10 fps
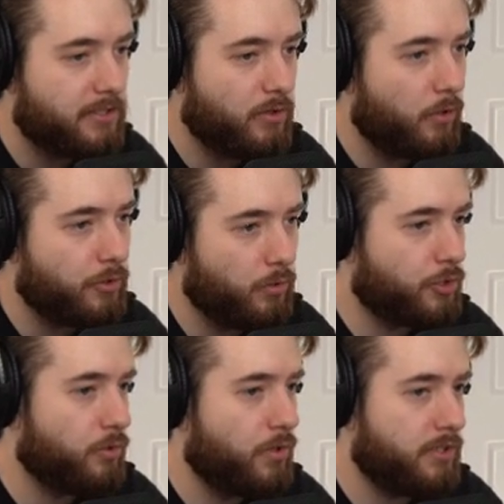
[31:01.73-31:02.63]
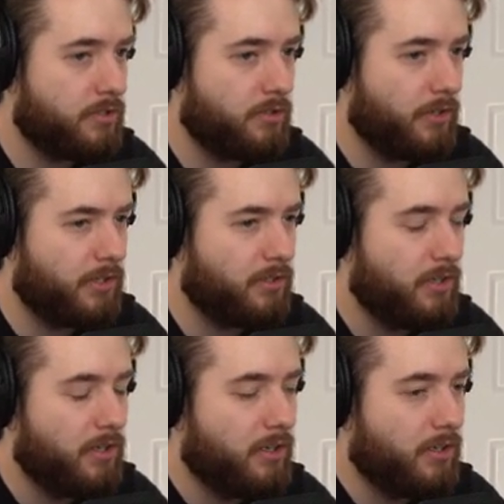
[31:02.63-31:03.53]
It's not your choice. Like,
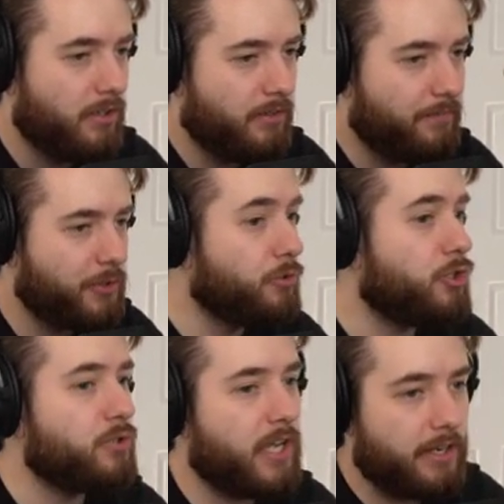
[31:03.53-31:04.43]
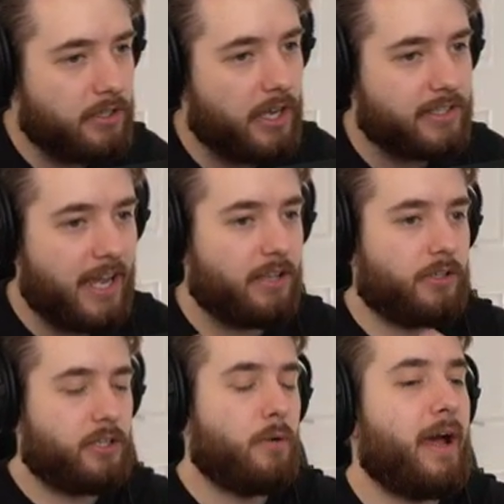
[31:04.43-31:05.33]
you choose how to, attack,
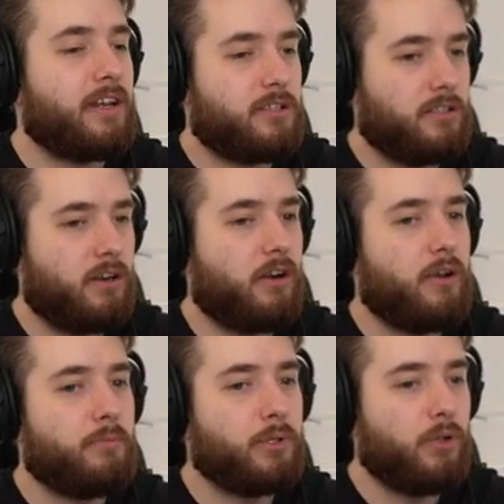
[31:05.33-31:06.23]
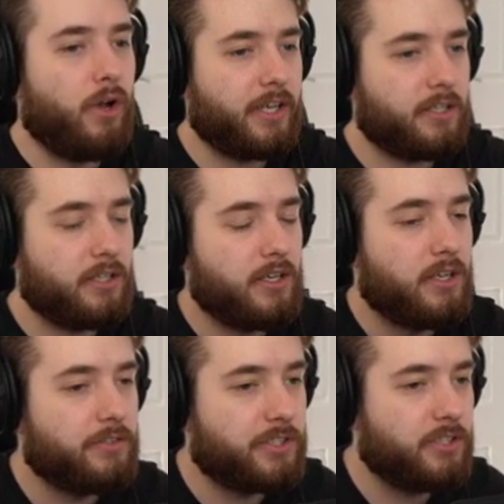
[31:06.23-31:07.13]
like, come out of scenario, but, like,
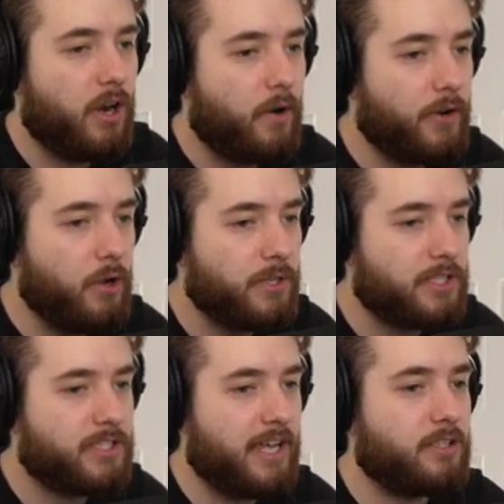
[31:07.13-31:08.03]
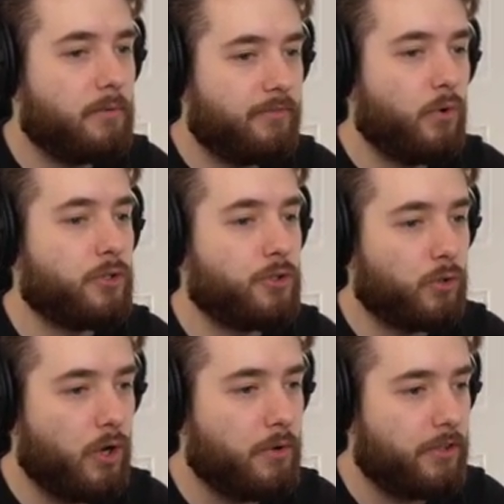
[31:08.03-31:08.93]
the scenario is set up for you.
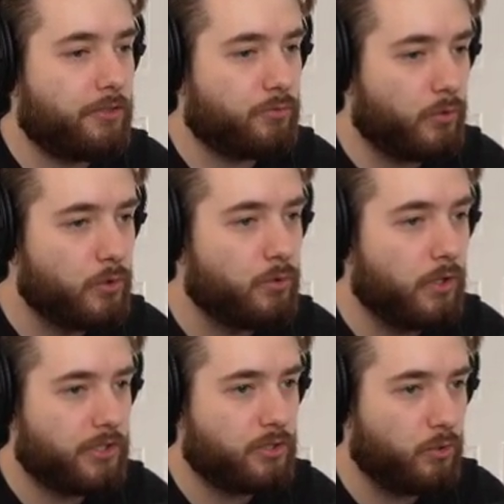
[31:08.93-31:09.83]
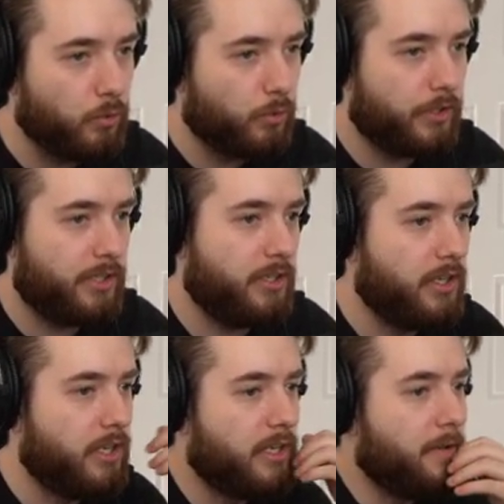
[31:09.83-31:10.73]
You're going through a story.
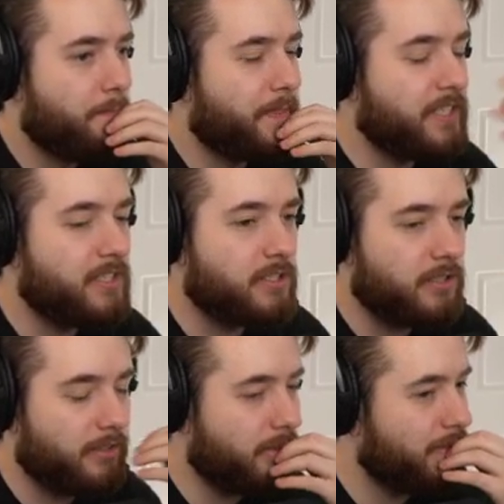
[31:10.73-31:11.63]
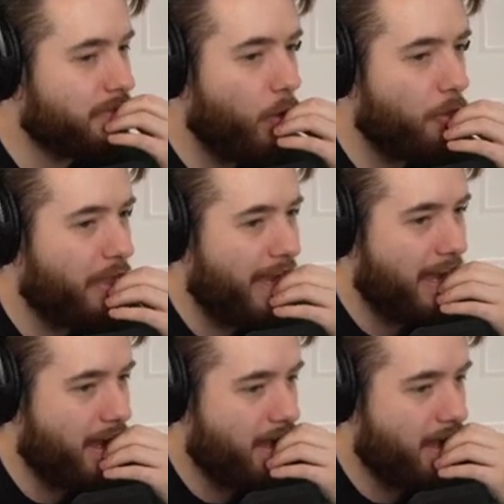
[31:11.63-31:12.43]
This is not that.